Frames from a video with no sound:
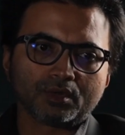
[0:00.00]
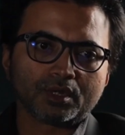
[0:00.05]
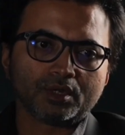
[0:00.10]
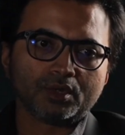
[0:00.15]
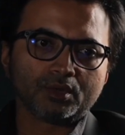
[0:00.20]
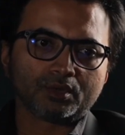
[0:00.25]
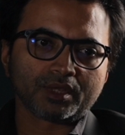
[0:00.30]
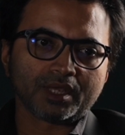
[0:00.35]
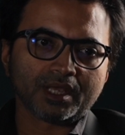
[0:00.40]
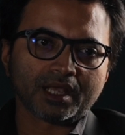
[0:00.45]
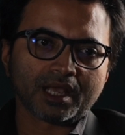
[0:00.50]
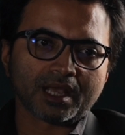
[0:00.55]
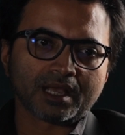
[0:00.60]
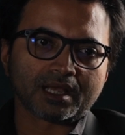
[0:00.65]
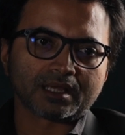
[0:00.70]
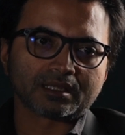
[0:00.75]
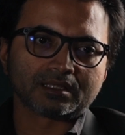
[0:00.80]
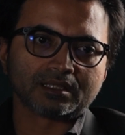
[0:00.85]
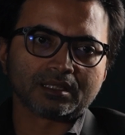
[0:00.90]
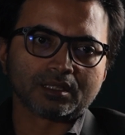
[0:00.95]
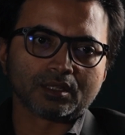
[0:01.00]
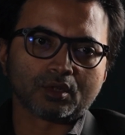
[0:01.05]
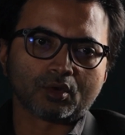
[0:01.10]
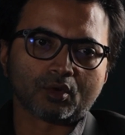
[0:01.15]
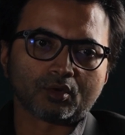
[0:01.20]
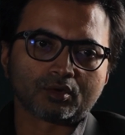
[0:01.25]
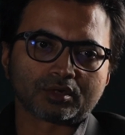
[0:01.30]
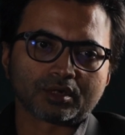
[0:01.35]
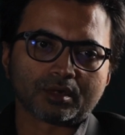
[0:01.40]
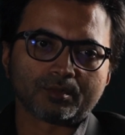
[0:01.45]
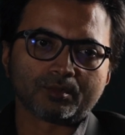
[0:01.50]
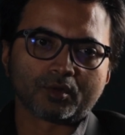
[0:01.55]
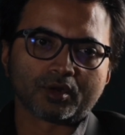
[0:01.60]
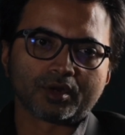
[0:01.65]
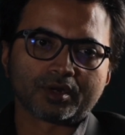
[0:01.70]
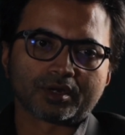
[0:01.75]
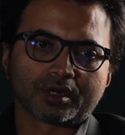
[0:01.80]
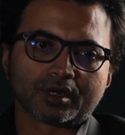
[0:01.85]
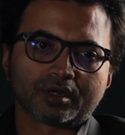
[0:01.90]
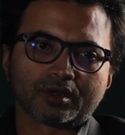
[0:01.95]
are looking at the long-term
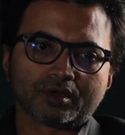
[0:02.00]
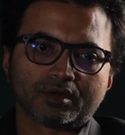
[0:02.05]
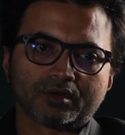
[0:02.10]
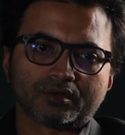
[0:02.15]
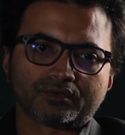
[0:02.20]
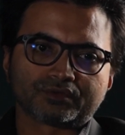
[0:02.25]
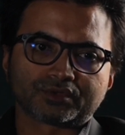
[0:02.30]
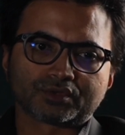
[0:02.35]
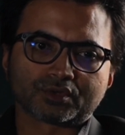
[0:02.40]
monitoring of